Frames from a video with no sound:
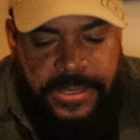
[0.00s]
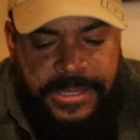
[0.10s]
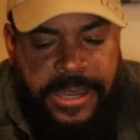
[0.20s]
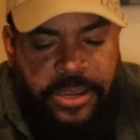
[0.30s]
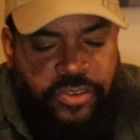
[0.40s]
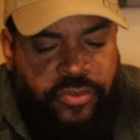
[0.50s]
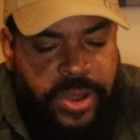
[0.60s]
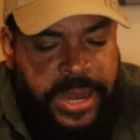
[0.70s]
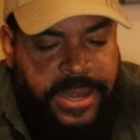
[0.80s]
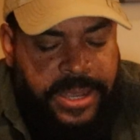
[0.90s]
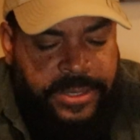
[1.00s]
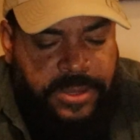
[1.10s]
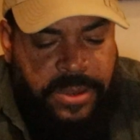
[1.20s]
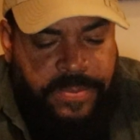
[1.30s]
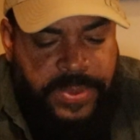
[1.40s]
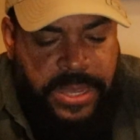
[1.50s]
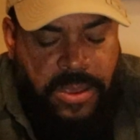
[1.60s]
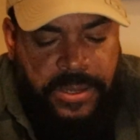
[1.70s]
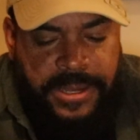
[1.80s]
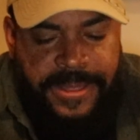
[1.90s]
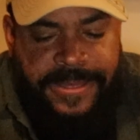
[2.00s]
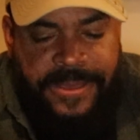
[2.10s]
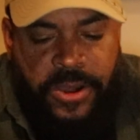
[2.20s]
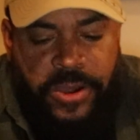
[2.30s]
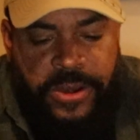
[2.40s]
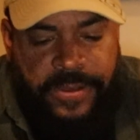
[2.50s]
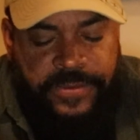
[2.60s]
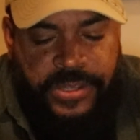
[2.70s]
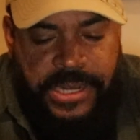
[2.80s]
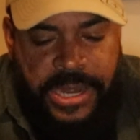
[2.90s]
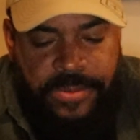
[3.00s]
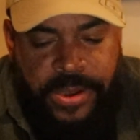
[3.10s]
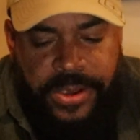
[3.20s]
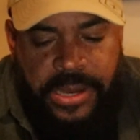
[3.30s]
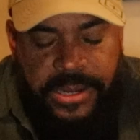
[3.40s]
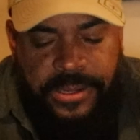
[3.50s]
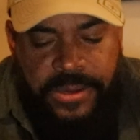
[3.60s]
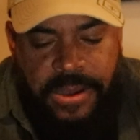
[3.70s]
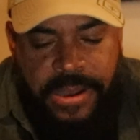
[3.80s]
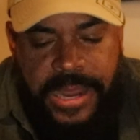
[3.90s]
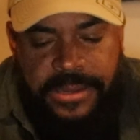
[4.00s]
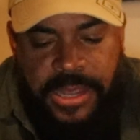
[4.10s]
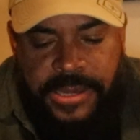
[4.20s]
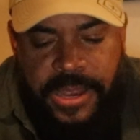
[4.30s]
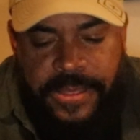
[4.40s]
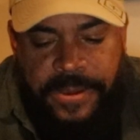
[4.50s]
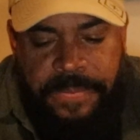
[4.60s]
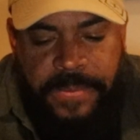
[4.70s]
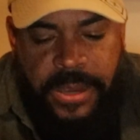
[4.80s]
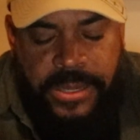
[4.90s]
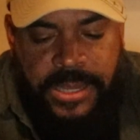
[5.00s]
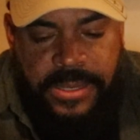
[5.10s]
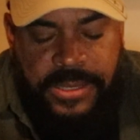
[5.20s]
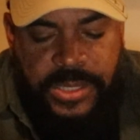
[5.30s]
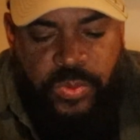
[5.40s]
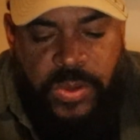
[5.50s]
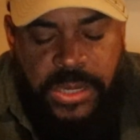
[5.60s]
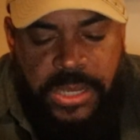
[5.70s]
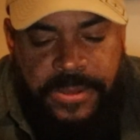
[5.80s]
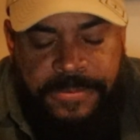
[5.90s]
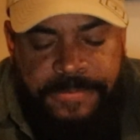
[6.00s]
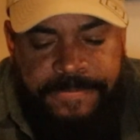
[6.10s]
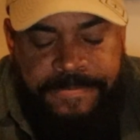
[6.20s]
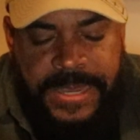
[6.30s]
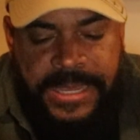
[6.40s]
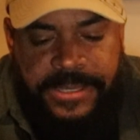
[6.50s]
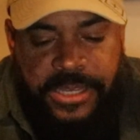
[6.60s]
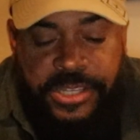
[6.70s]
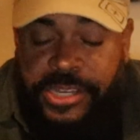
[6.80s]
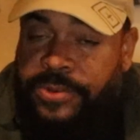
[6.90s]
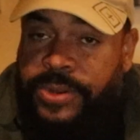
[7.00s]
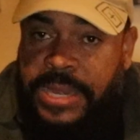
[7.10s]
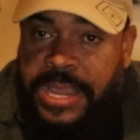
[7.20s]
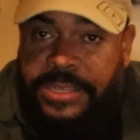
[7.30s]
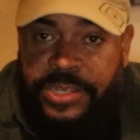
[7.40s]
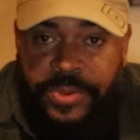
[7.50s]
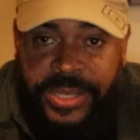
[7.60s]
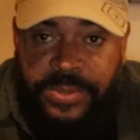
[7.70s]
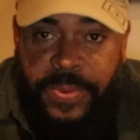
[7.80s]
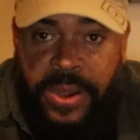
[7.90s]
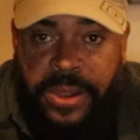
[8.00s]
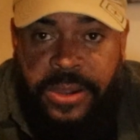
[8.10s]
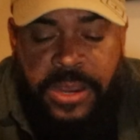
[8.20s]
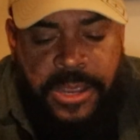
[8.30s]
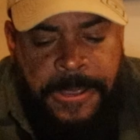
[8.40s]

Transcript: Second trade is going to be on the 3rd of January. All right. This one is a 0 days to expire